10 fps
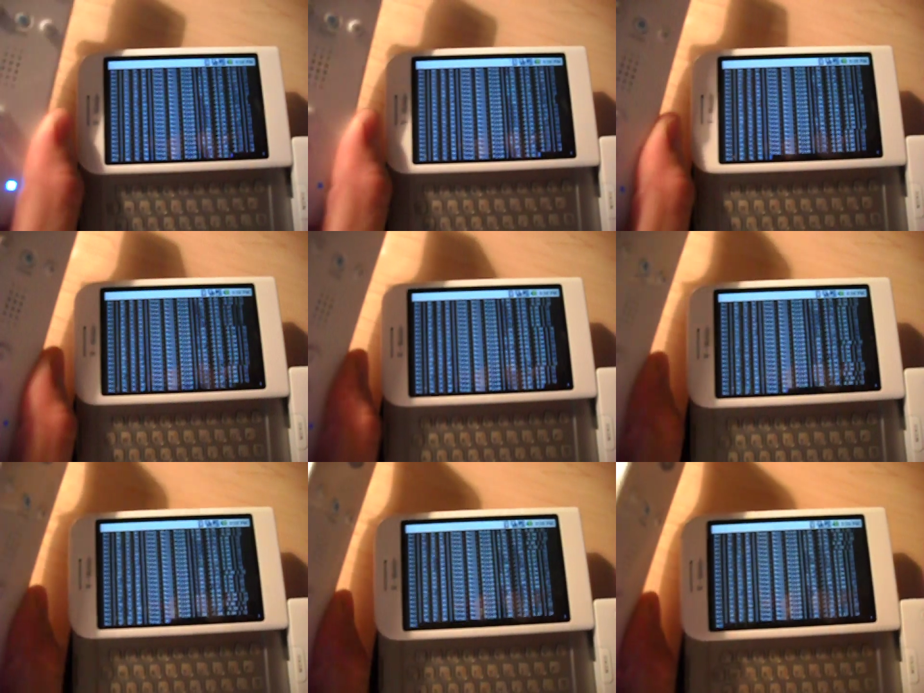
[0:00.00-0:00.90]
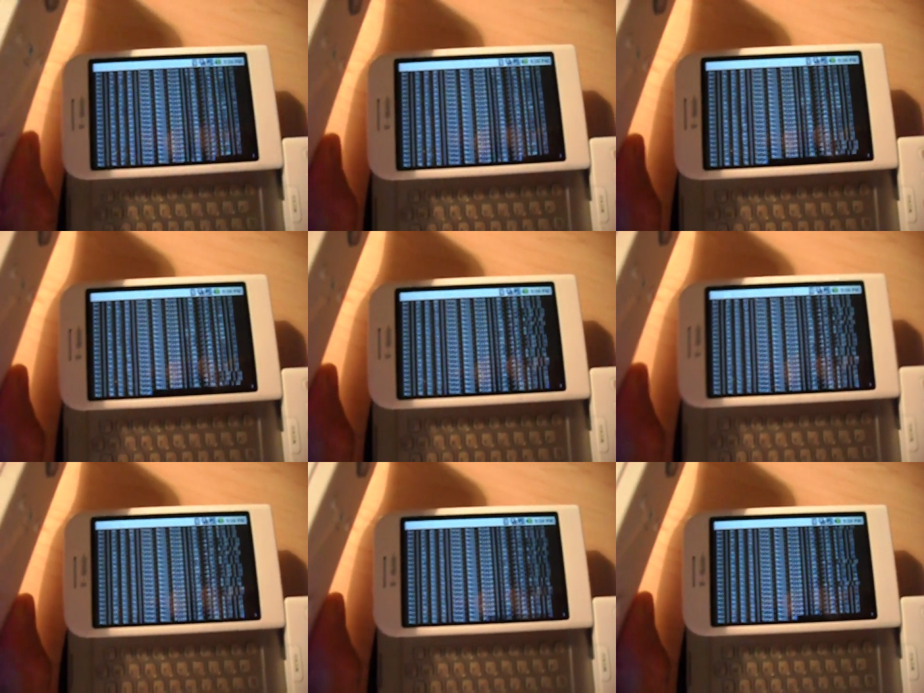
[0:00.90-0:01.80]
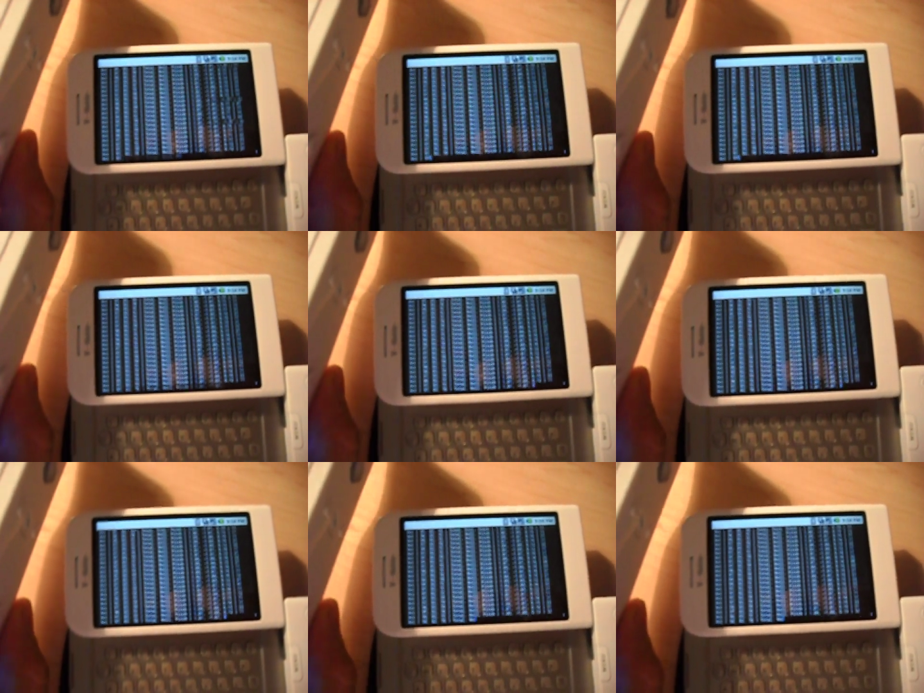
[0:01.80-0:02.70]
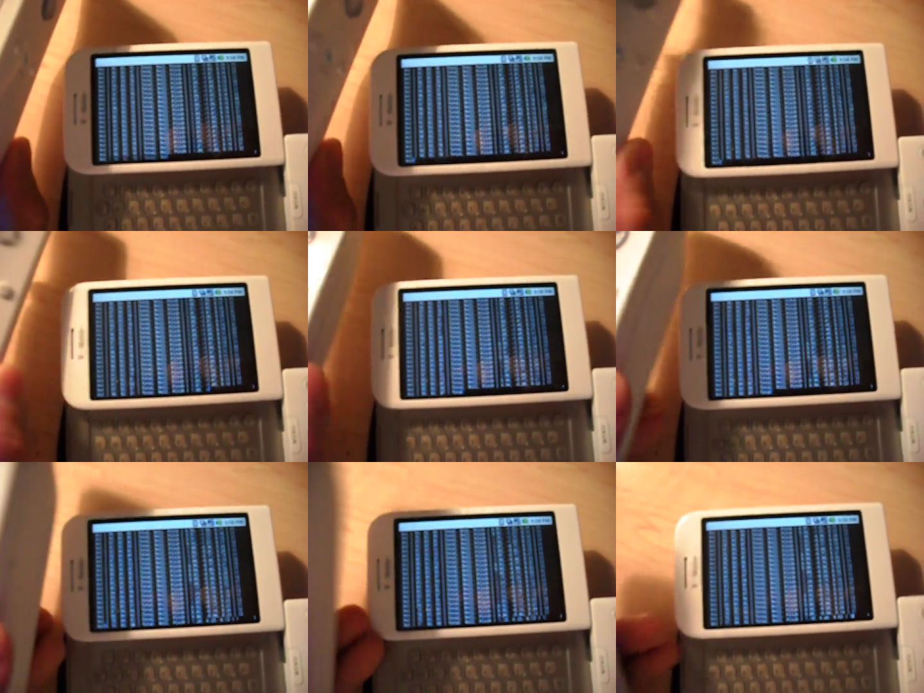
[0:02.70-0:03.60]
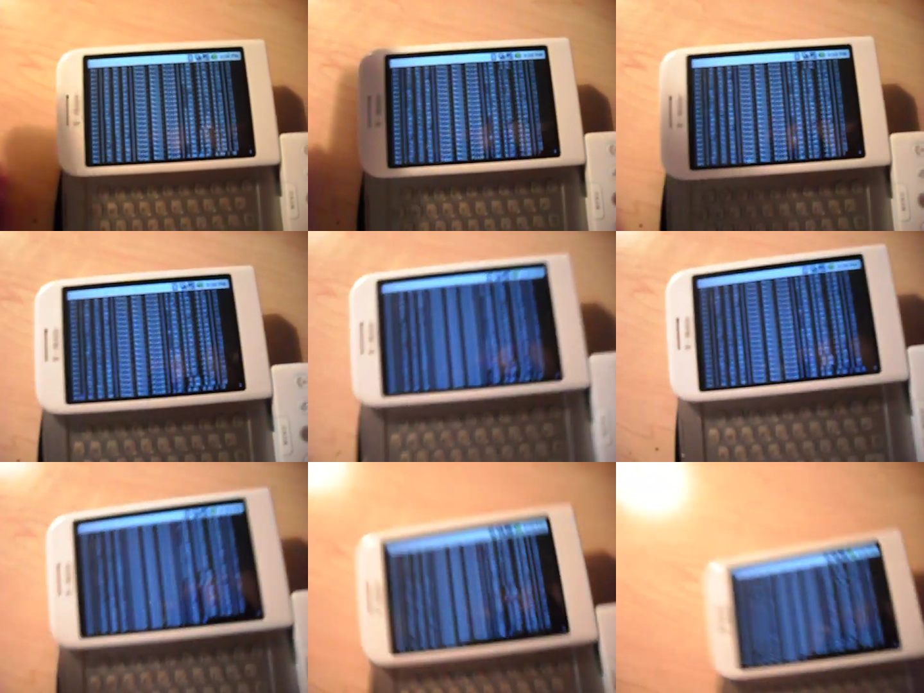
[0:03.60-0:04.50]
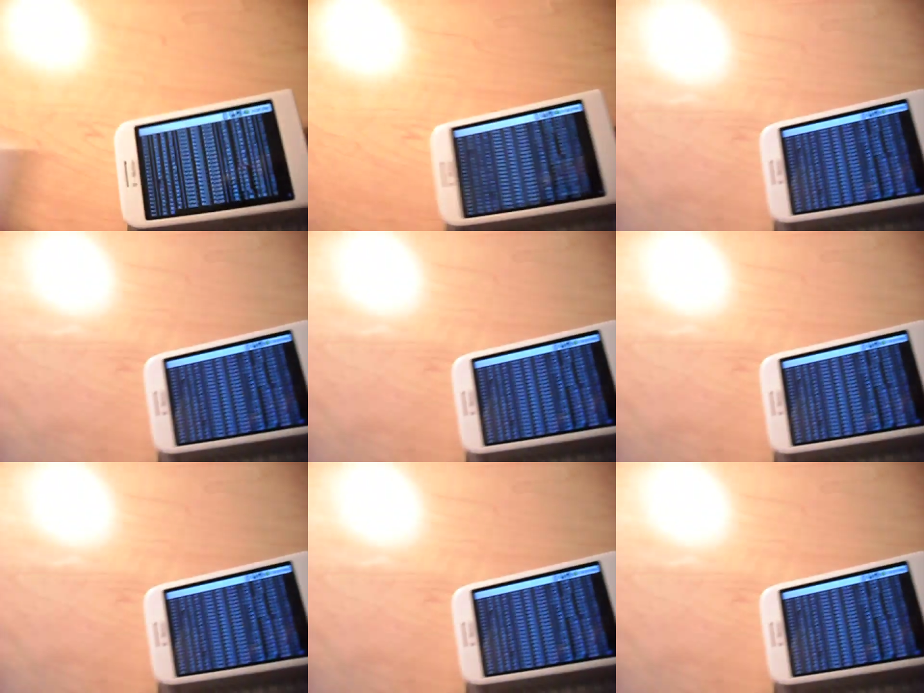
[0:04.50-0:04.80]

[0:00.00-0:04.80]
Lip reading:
[unreadable: no face in view]